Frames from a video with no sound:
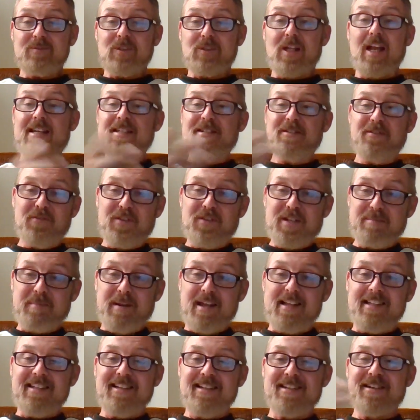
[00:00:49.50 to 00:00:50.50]
he's a fish
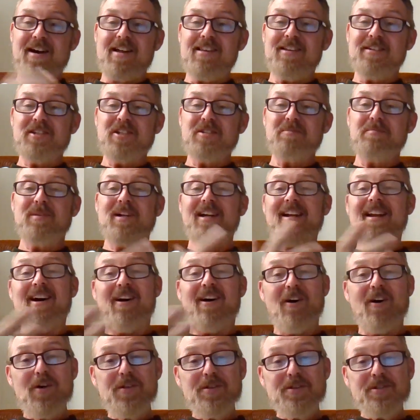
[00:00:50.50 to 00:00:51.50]
paleontologist, but
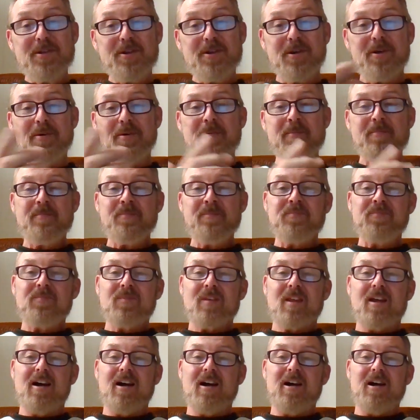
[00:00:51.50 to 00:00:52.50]
also
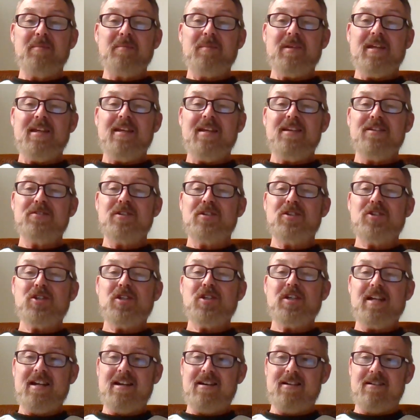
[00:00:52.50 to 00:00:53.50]
um, he is the
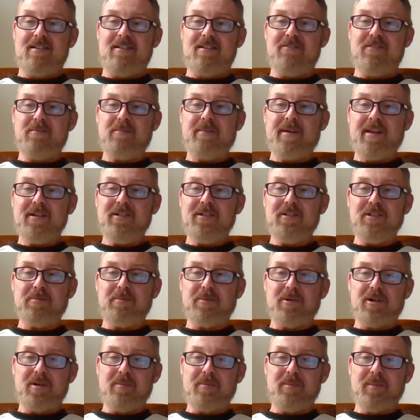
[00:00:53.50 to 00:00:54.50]
chair of the medical
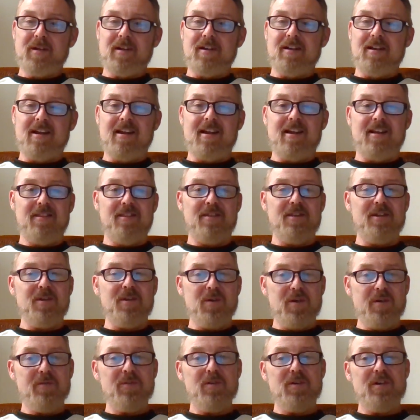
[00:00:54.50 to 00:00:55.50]
department at the
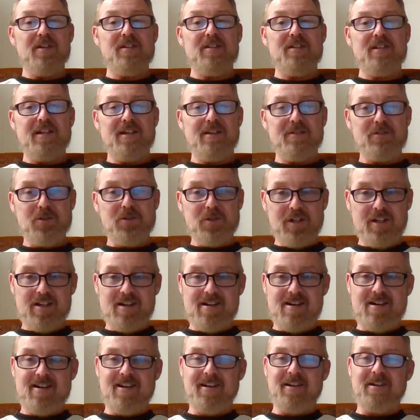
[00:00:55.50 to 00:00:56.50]
University of
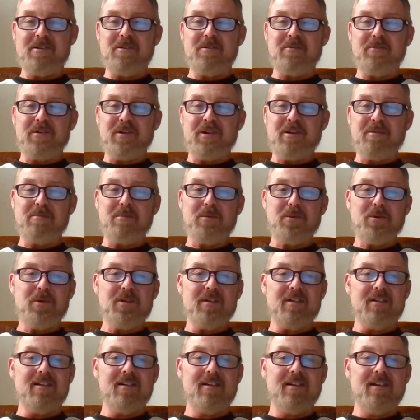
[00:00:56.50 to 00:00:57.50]
Chicago. Very
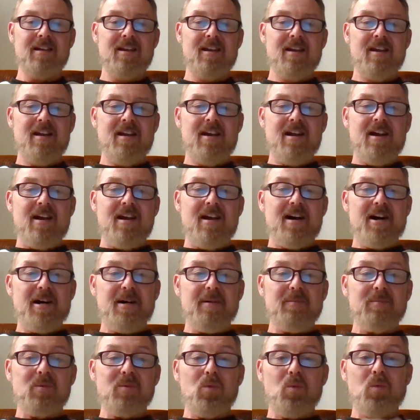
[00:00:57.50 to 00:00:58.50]
important.
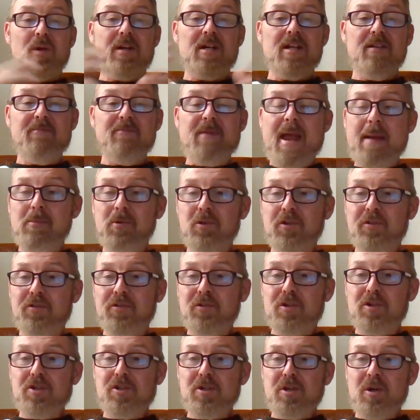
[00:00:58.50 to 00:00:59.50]
Um, when did mammals
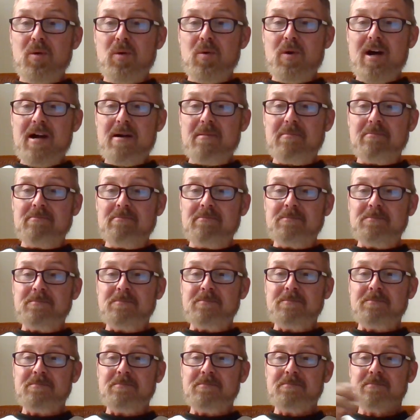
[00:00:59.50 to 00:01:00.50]
first show up?
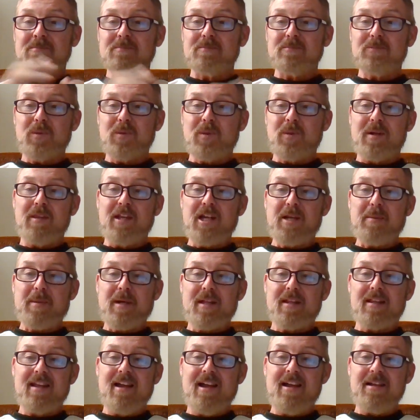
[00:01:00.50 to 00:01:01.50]
What do you think
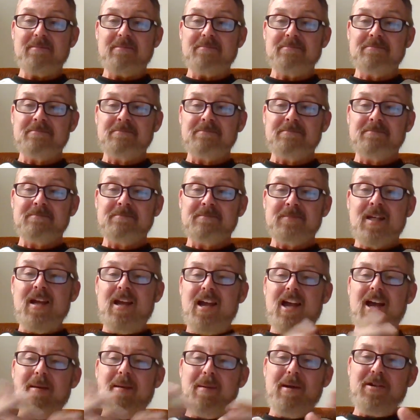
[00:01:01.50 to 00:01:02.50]
about that?
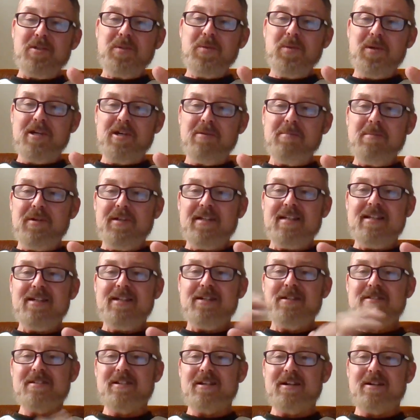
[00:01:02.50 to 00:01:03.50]
Oh, uh, 200 million
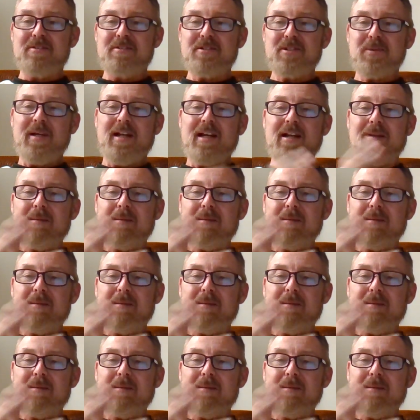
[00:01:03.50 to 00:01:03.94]
years ago. So we got